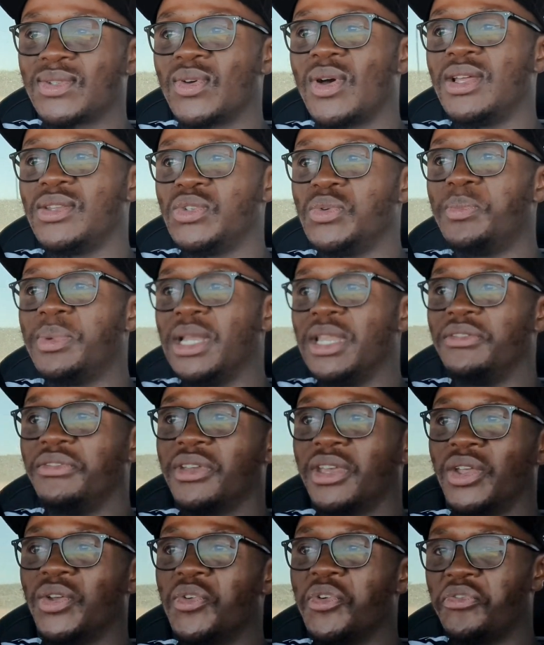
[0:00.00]
So I do believe
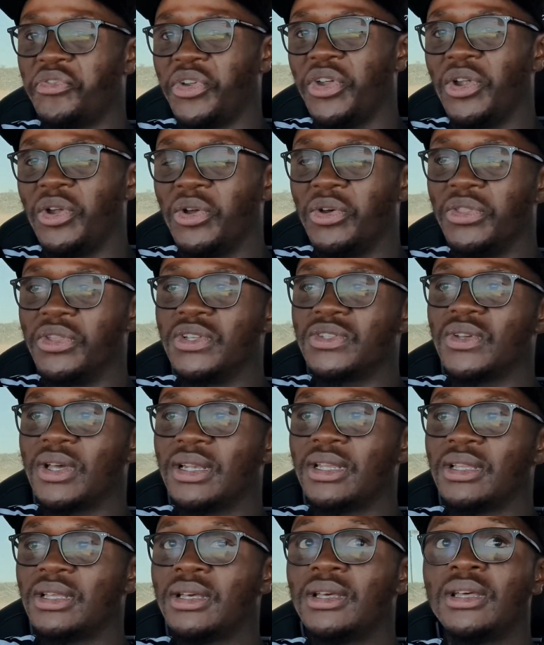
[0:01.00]
you can go very low in this
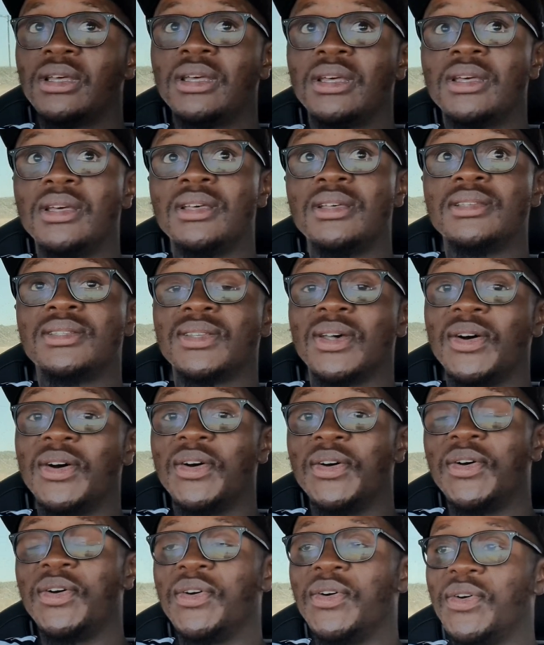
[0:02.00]
one.
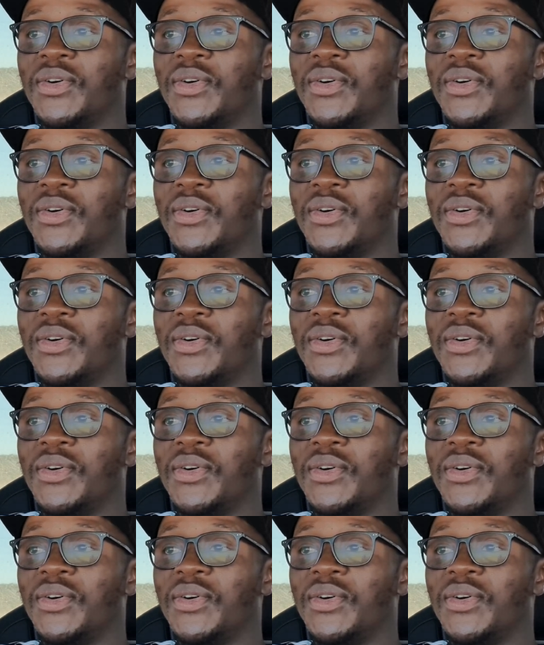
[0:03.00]
So,